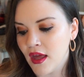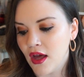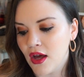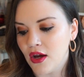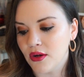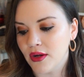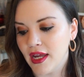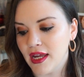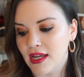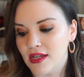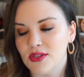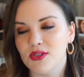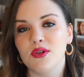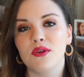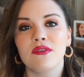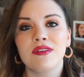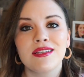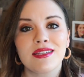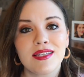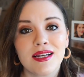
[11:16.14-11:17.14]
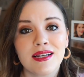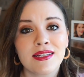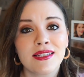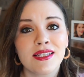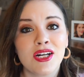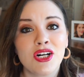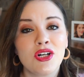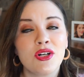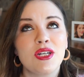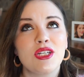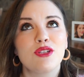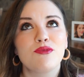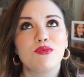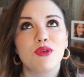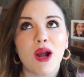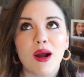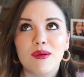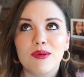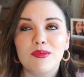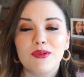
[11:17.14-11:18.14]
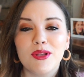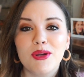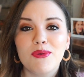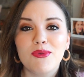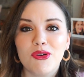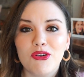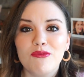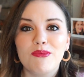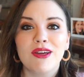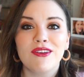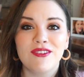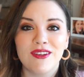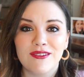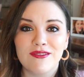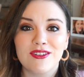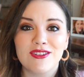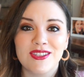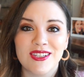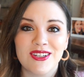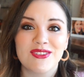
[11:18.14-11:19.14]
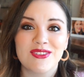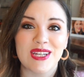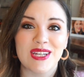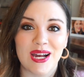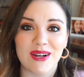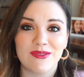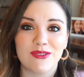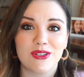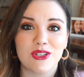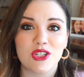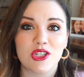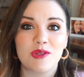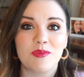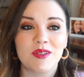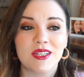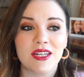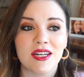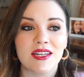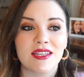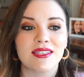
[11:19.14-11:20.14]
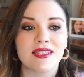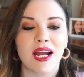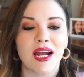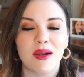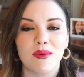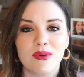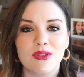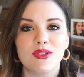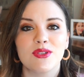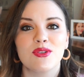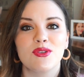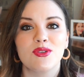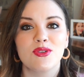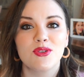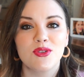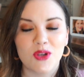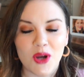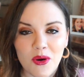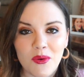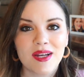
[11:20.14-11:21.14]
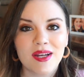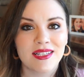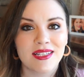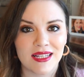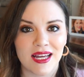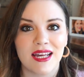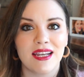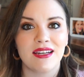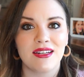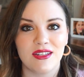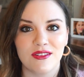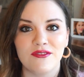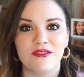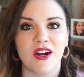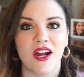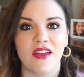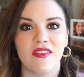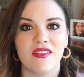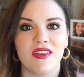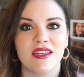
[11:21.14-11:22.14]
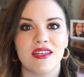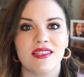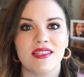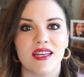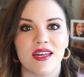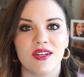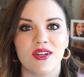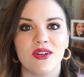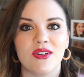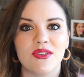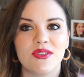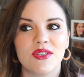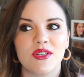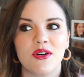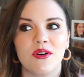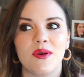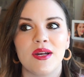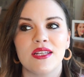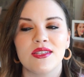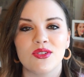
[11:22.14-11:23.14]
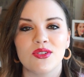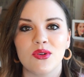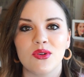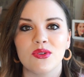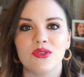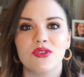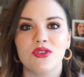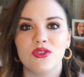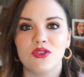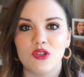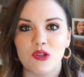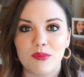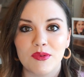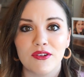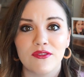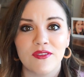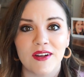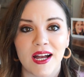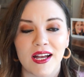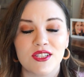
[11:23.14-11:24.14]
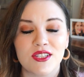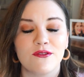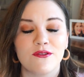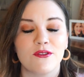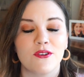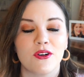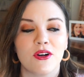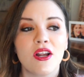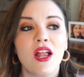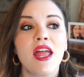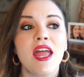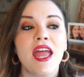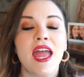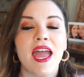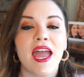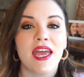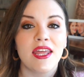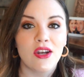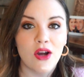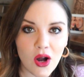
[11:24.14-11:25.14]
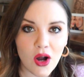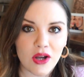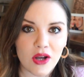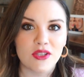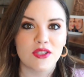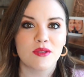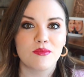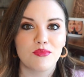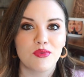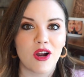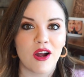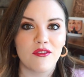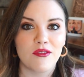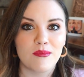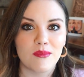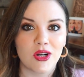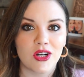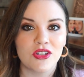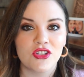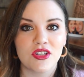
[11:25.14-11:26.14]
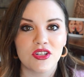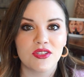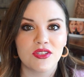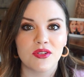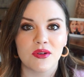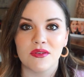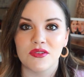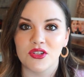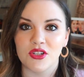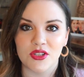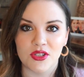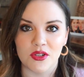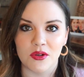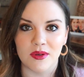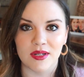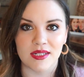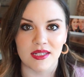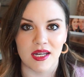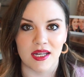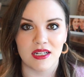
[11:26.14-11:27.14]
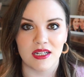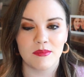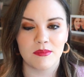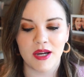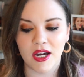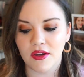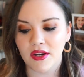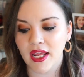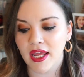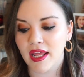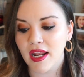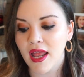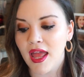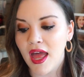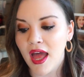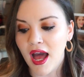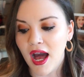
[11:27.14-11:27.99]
Okay, so this next sale is probably one of my favorite sales ever just because I was so excited to find this, and also it sold super fast for an awesome profit margin, so I was just so excited about it.